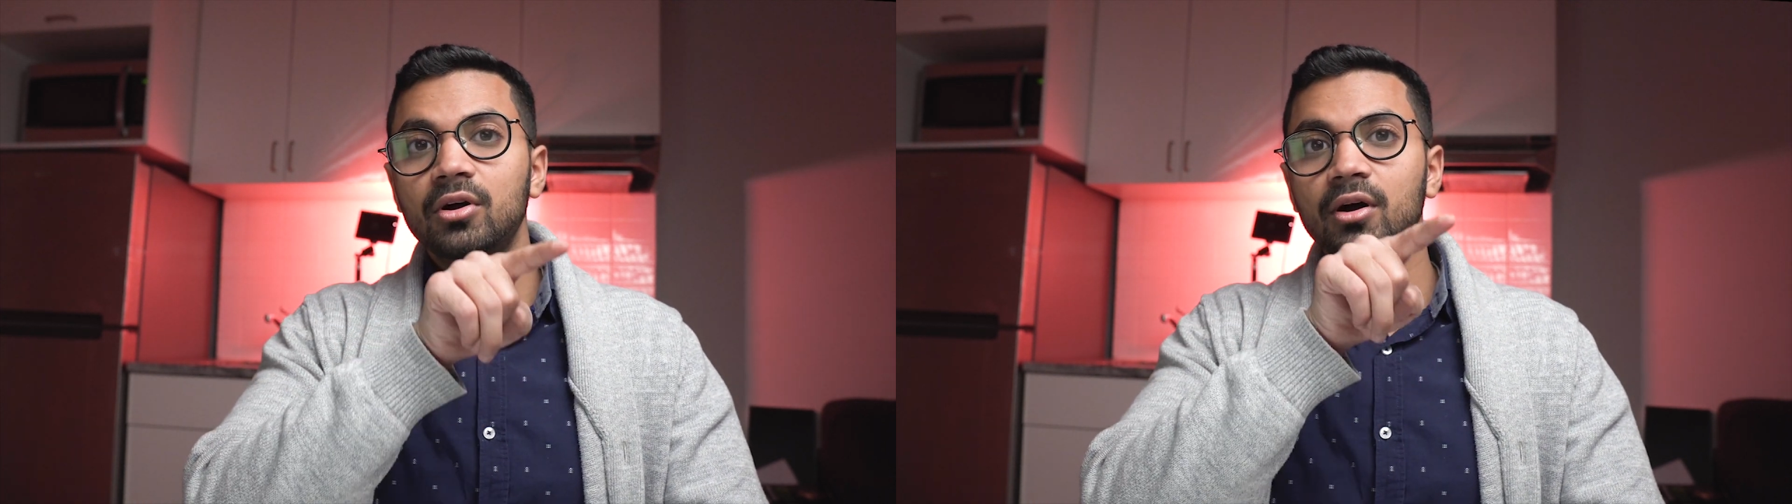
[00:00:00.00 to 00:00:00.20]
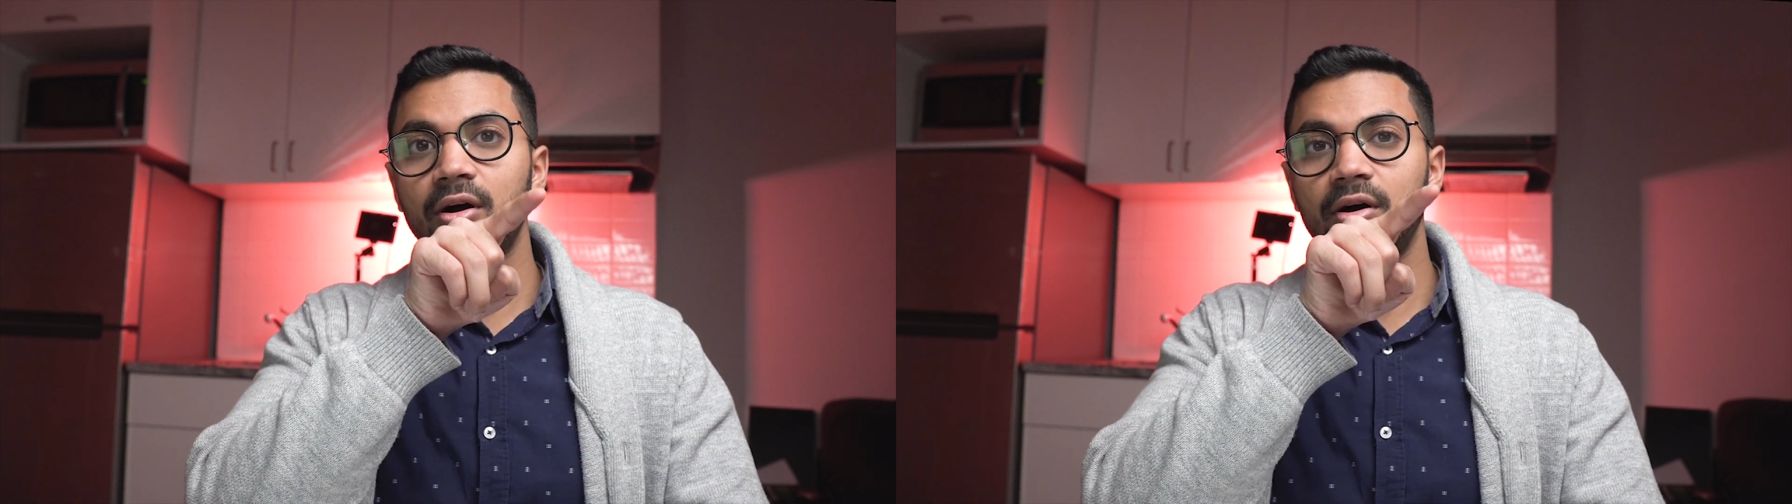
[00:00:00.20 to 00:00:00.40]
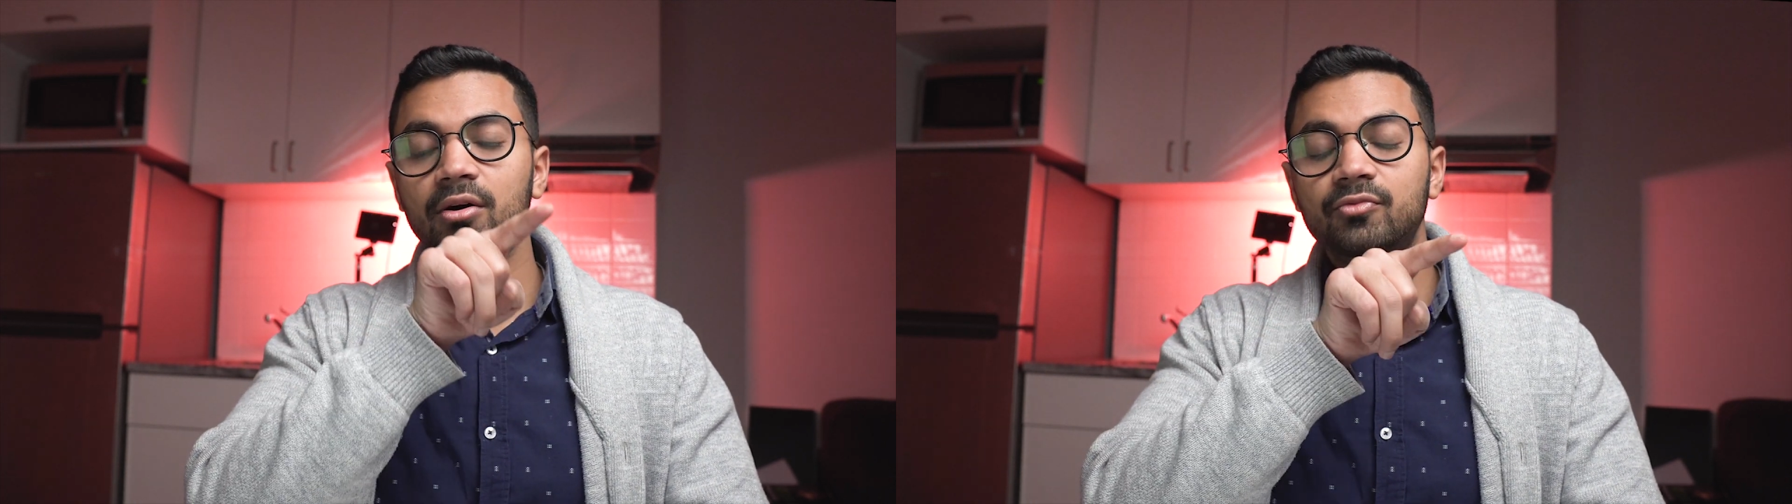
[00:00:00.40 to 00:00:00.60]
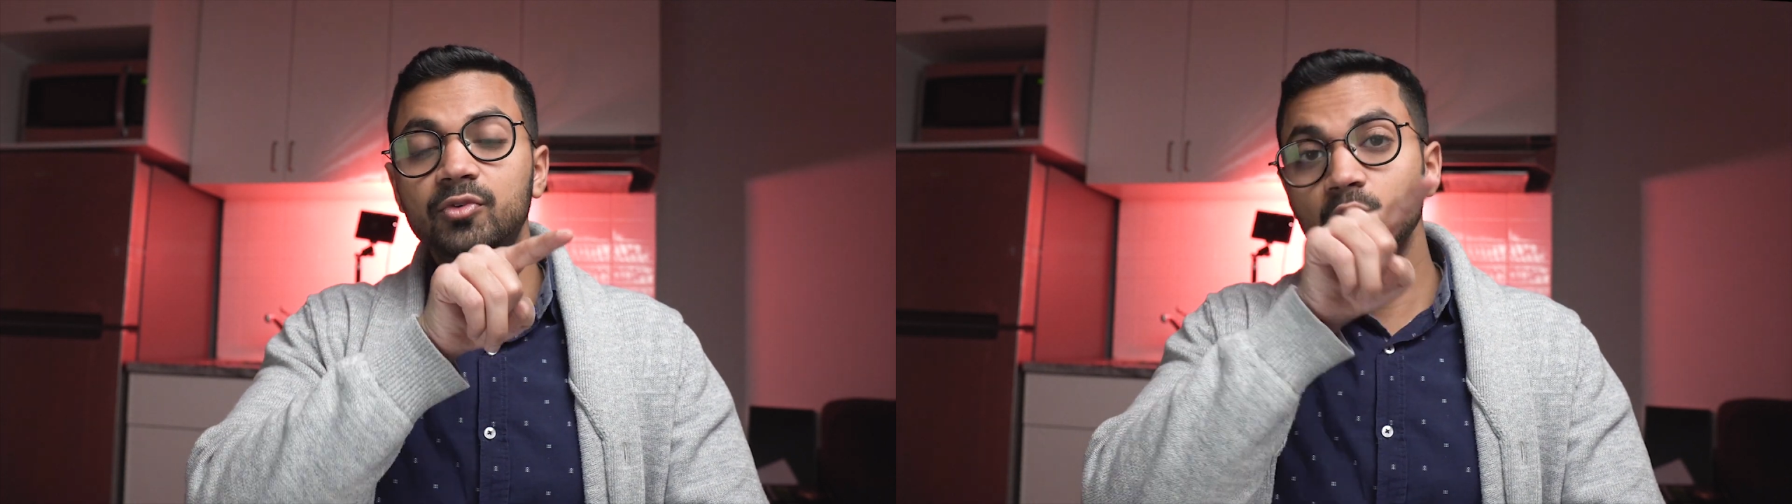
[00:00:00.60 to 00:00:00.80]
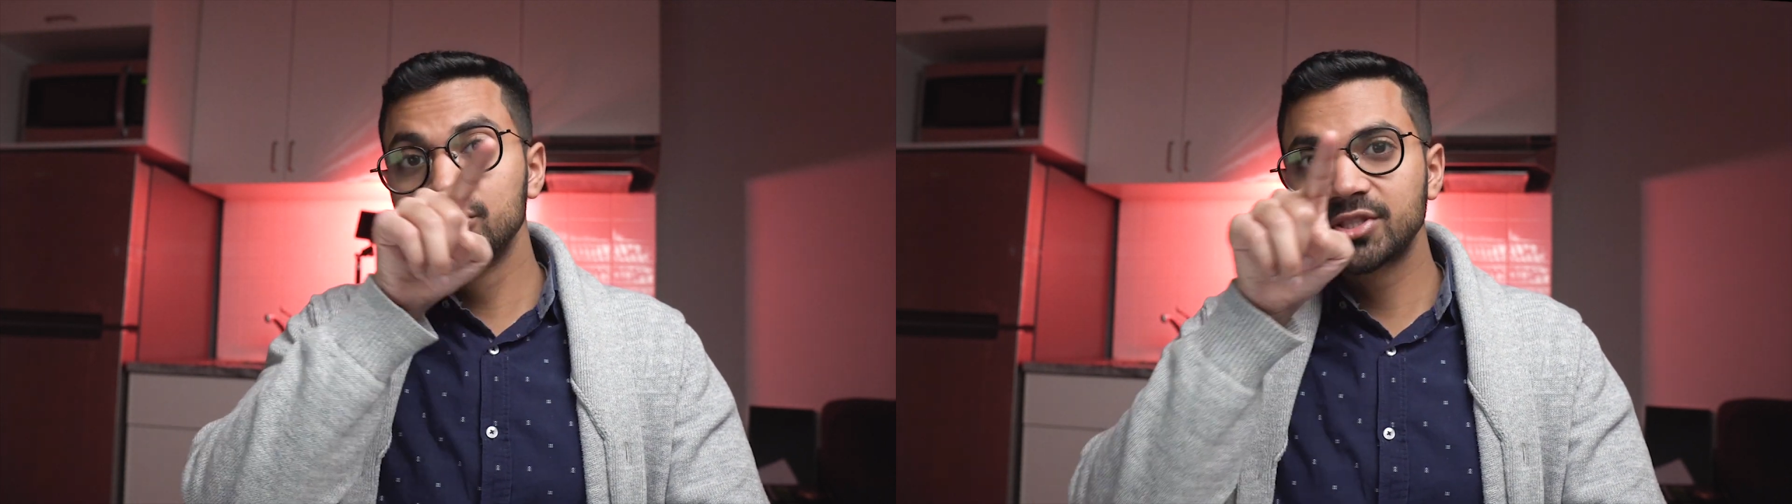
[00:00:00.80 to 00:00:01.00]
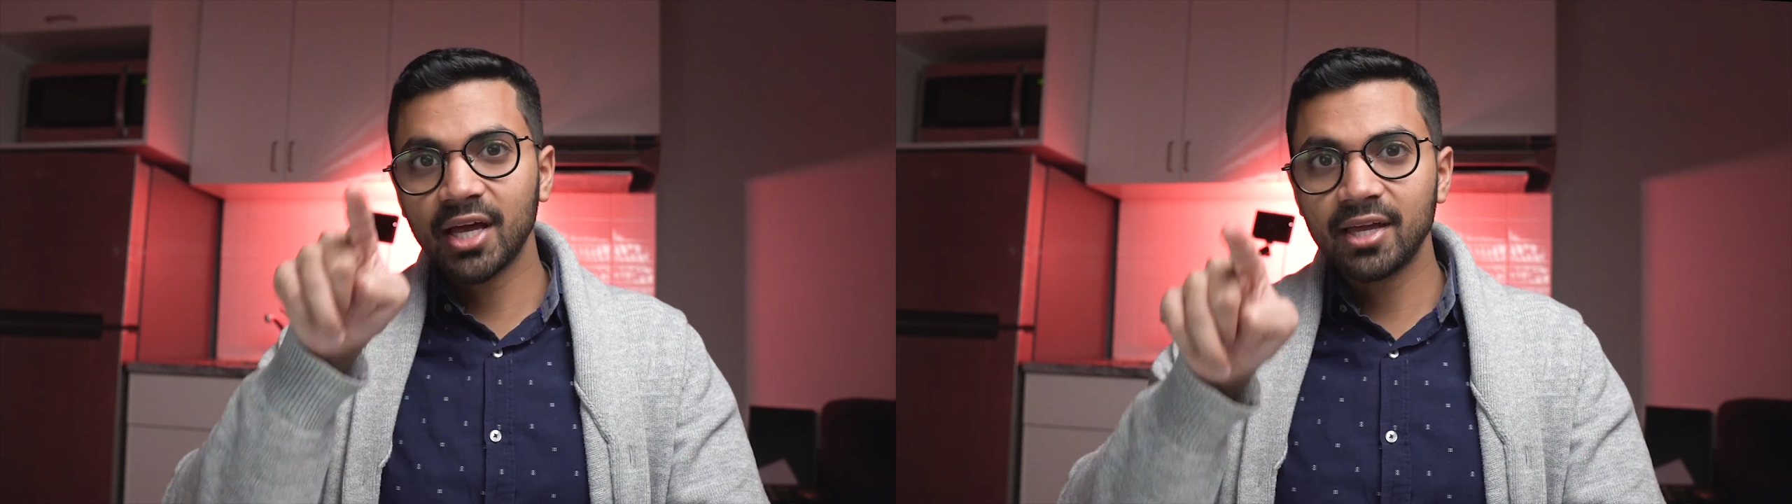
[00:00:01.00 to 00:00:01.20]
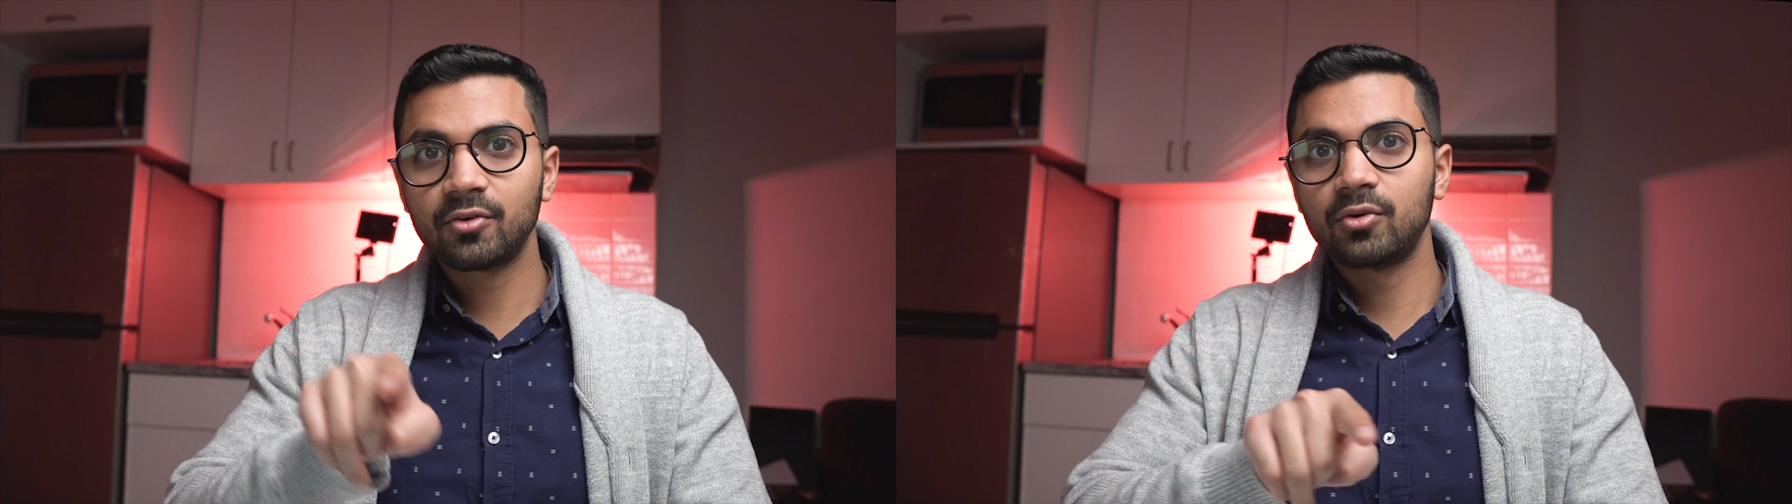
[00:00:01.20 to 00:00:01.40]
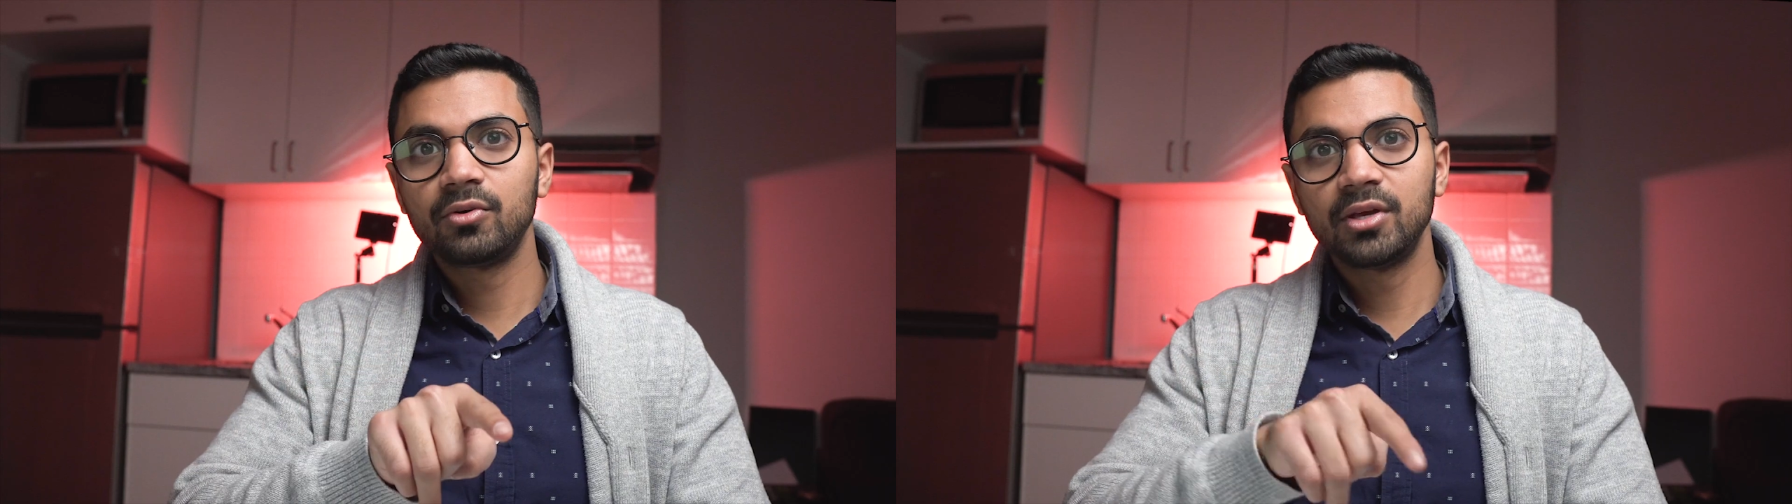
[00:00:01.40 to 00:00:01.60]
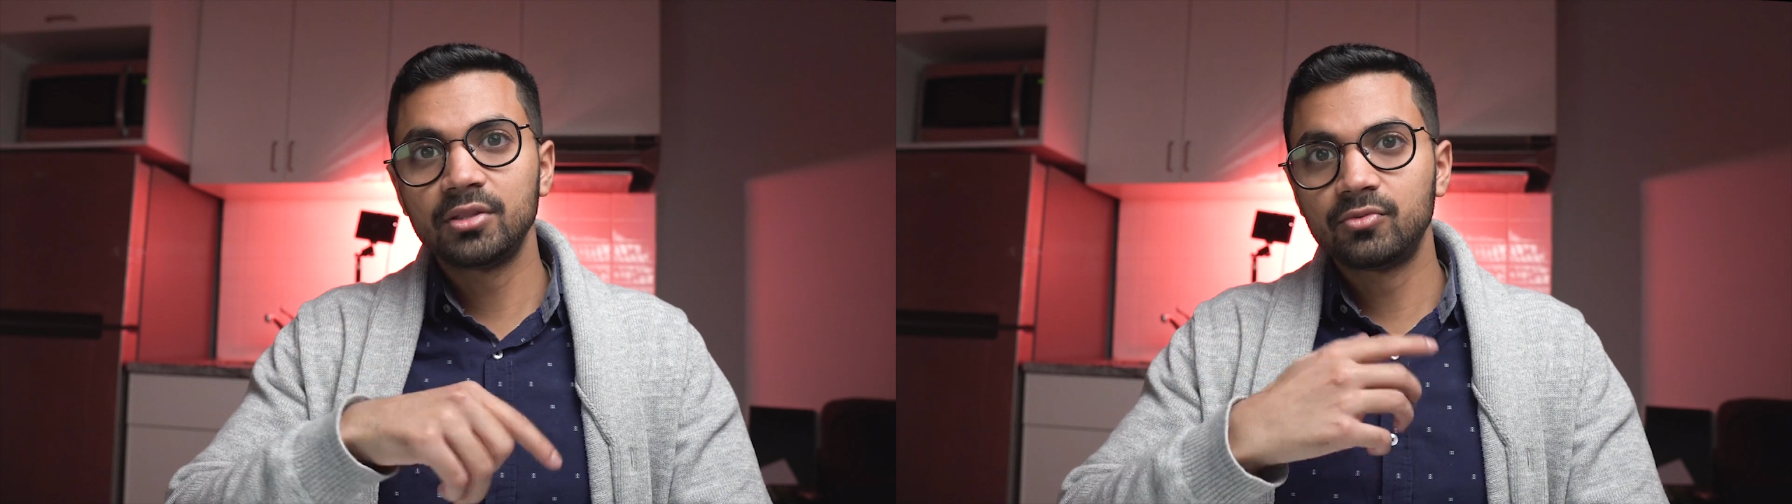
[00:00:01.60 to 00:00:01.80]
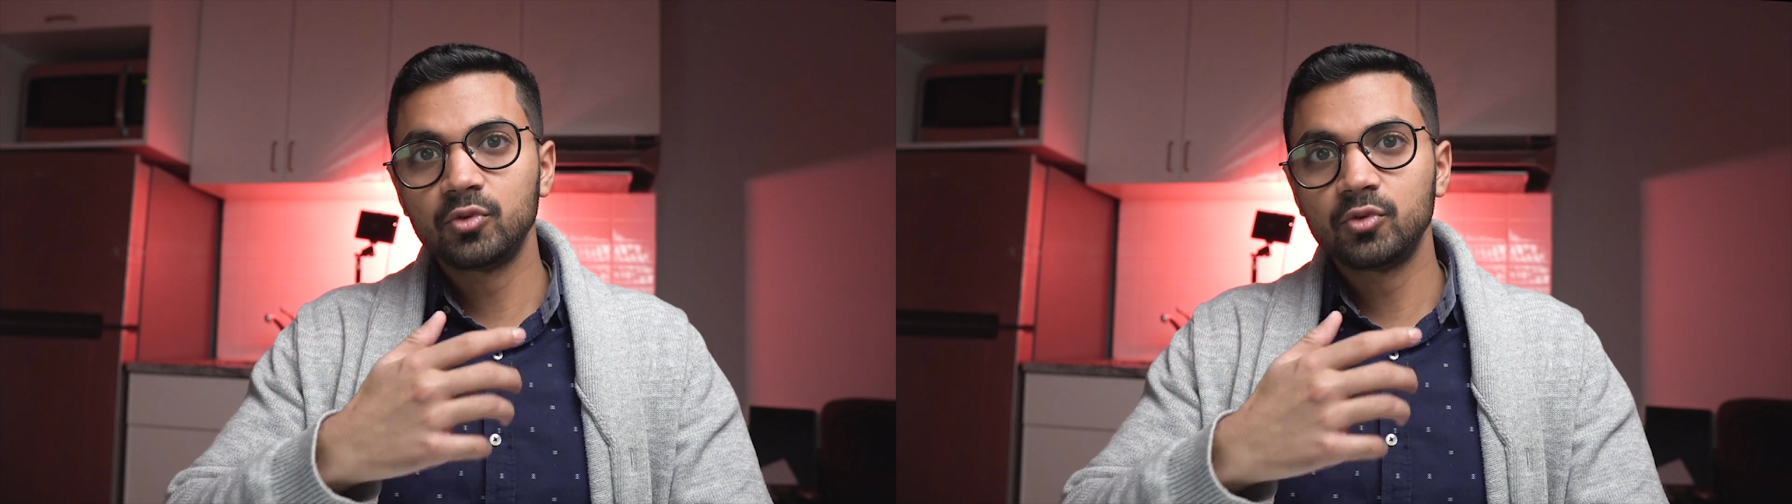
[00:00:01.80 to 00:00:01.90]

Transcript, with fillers: uh, fuel cycle in the